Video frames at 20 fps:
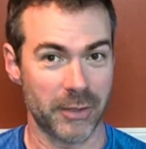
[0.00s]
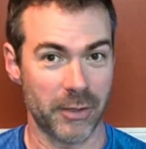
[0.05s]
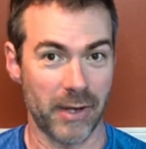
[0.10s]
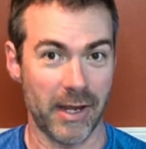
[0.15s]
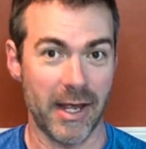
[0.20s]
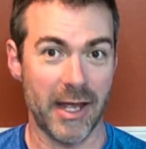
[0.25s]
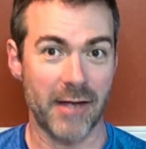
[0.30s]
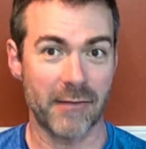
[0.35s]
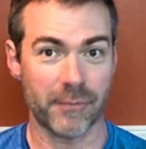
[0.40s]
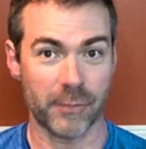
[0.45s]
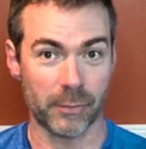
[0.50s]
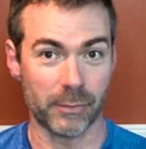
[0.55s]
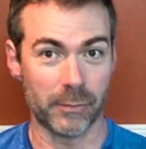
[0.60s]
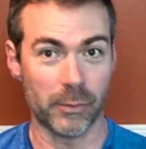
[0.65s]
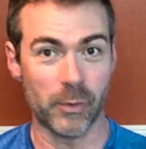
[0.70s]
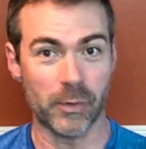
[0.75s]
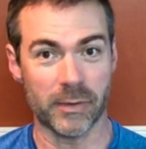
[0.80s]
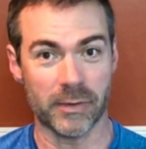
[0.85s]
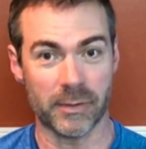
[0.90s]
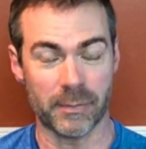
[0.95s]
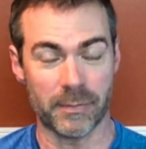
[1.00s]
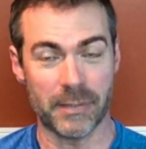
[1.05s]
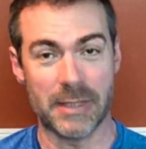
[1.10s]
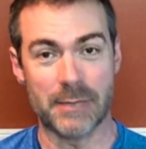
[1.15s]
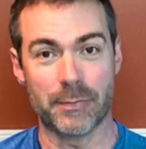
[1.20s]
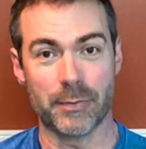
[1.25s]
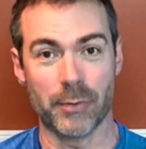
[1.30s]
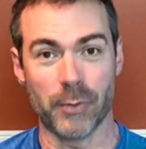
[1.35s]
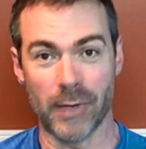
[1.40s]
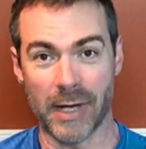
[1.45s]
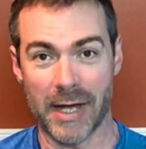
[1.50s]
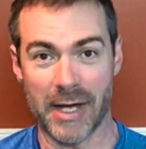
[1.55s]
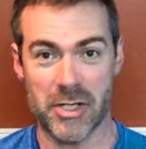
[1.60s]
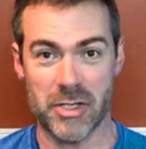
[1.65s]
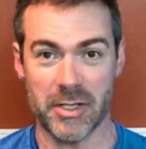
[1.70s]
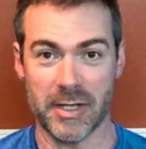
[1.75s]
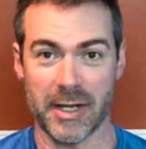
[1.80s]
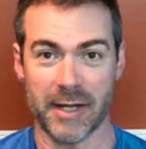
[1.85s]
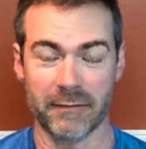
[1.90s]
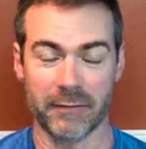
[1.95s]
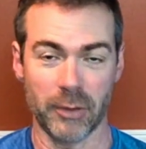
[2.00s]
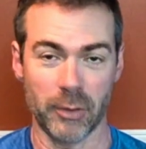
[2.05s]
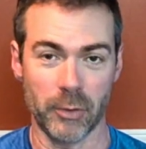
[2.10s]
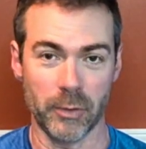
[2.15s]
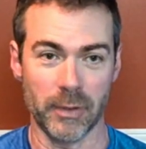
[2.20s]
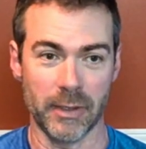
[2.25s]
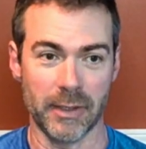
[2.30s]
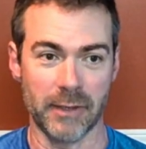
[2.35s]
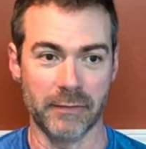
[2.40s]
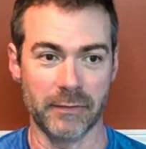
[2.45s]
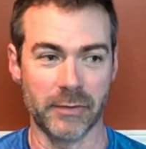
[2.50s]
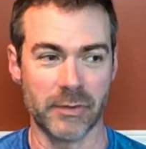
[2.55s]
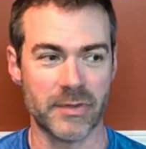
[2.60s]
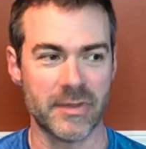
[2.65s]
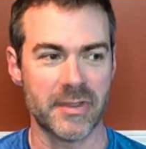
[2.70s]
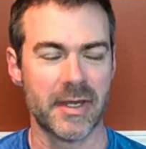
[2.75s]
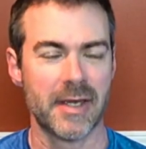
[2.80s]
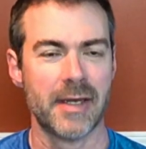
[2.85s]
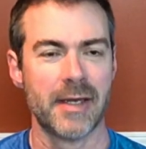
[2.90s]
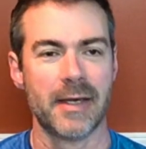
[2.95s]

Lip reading: half or more of the people actually have low levels.